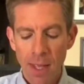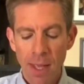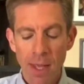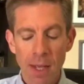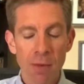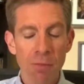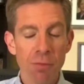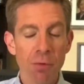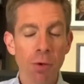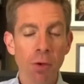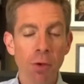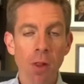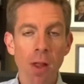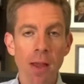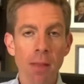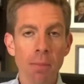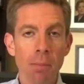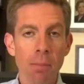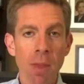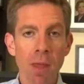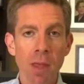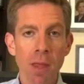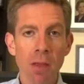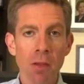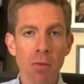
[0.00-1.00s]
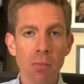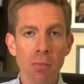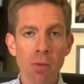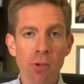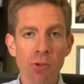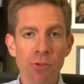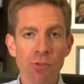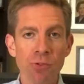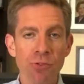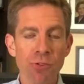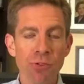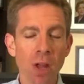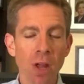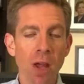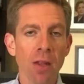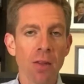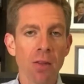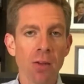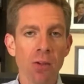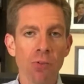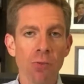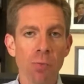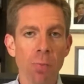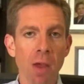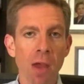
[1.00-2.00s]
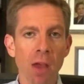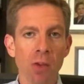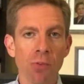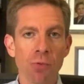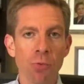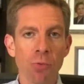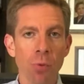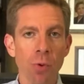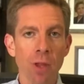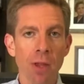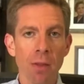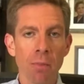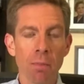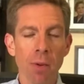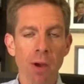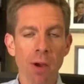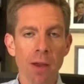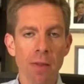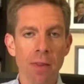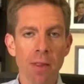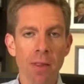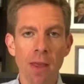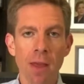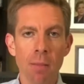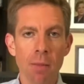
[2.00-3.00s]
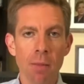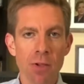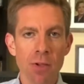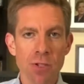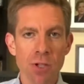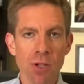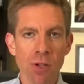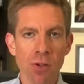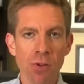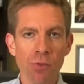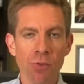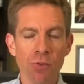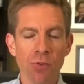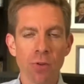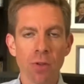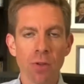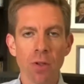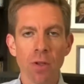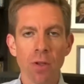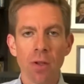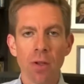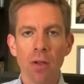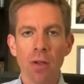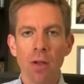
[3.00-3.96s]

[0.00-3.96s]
And if you're like me, you've been stunned this past week by the images